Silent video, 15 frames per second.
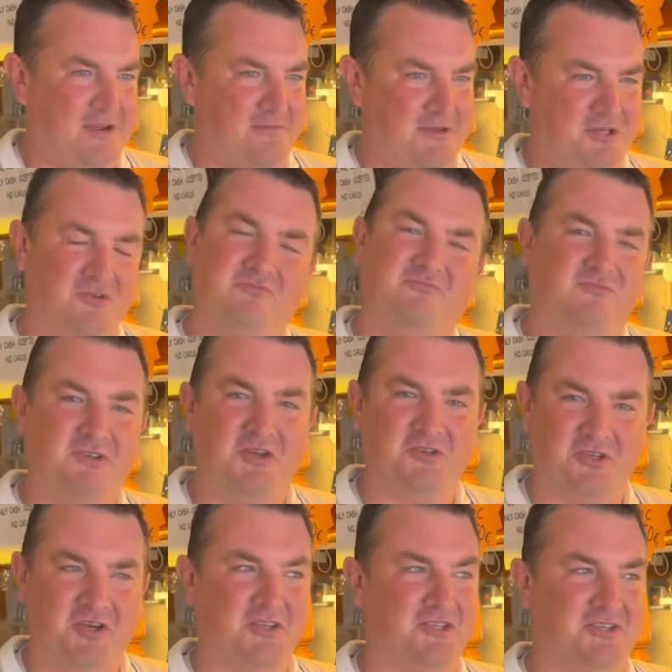and do
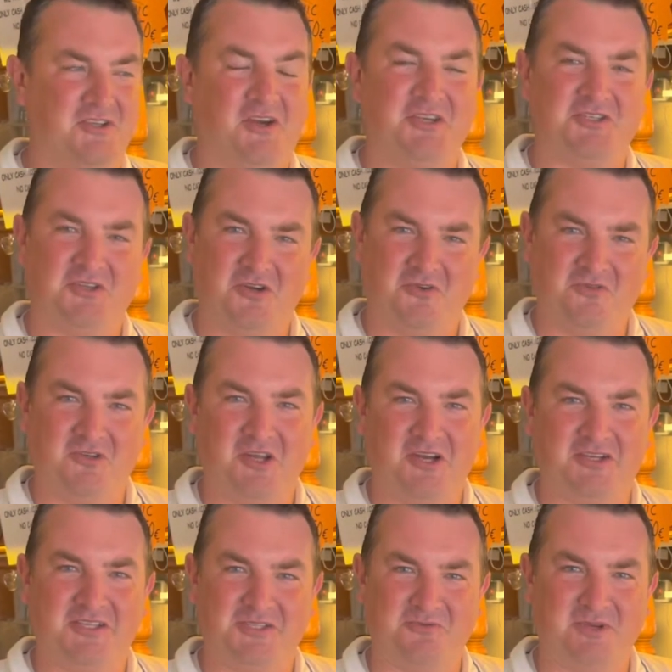loads of nice ice cold
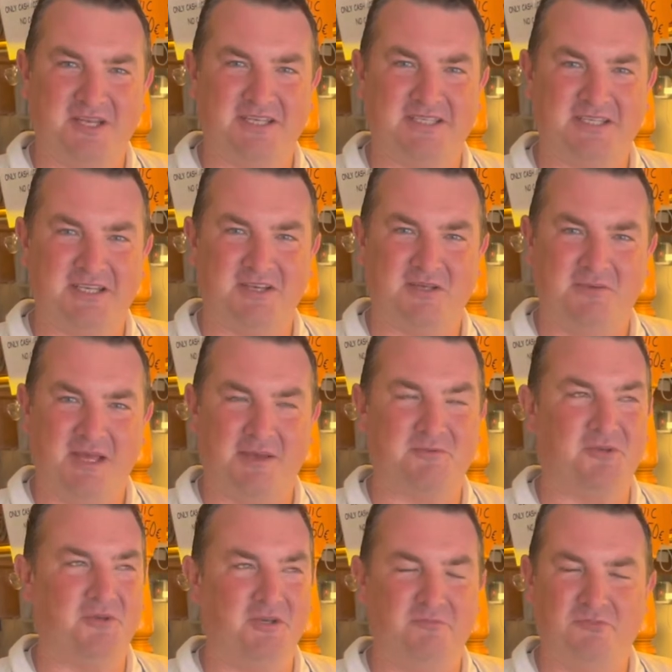lagers when it's
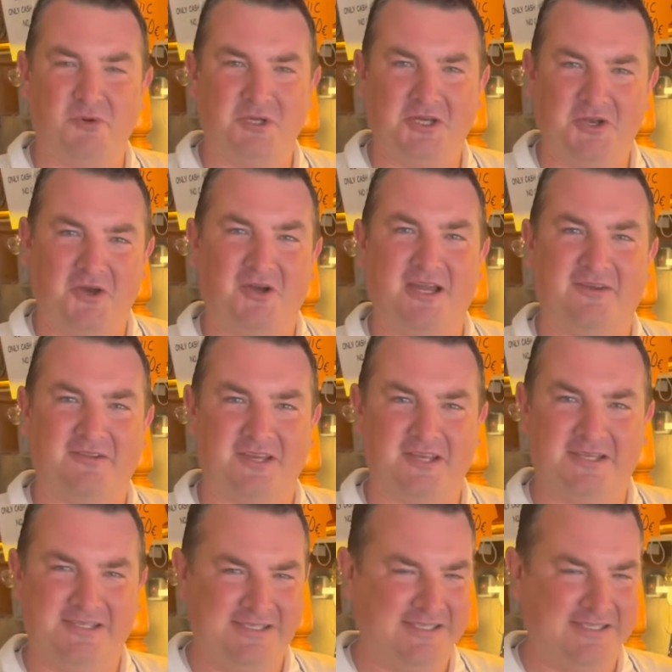absolutely boiling hot out there.